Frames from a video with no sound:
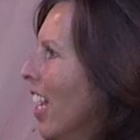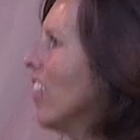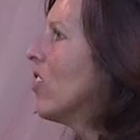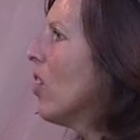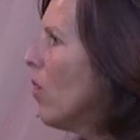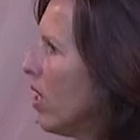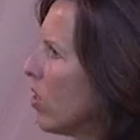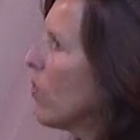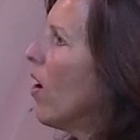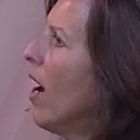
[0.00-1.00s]
And so it
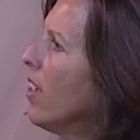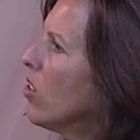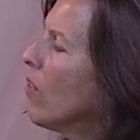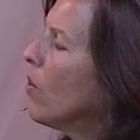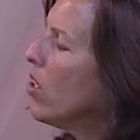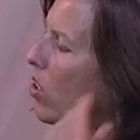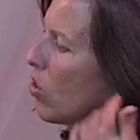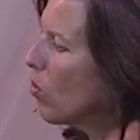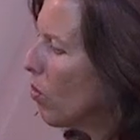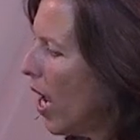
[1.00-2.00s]
is for us if we
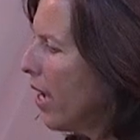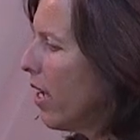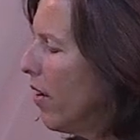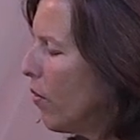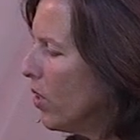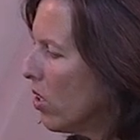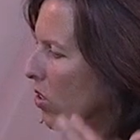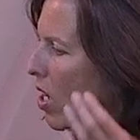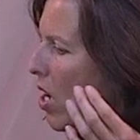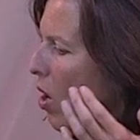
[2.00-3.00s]
just wreck, if we
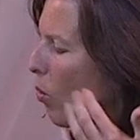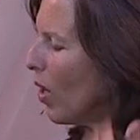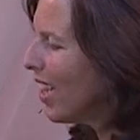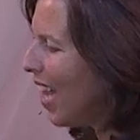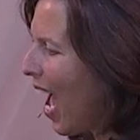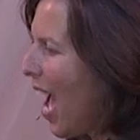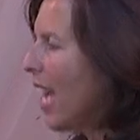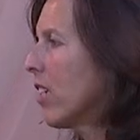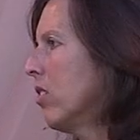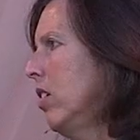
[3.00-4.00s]
just
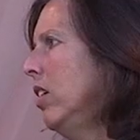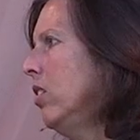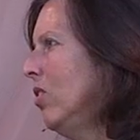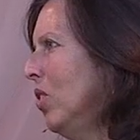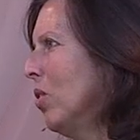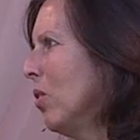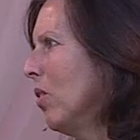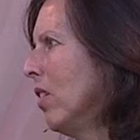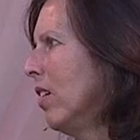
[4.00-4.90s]
relax into